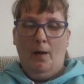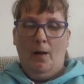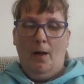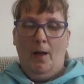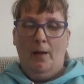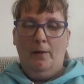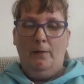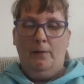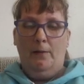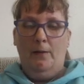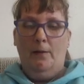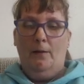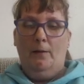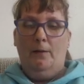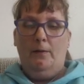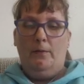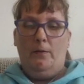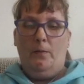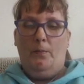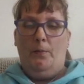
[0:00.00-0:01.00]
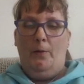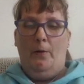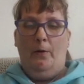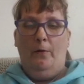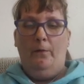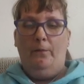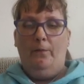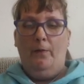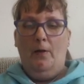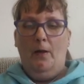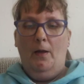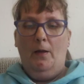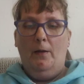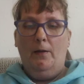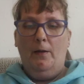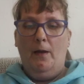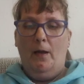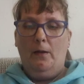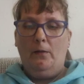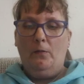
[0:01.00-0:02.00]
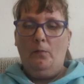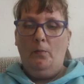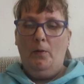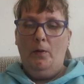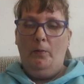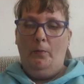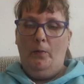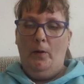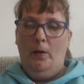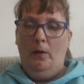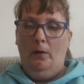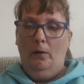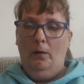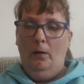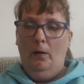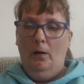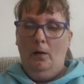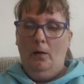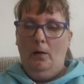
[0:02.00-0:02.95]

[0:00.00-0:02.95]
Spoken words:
Auntie Elizabeth, yes we will.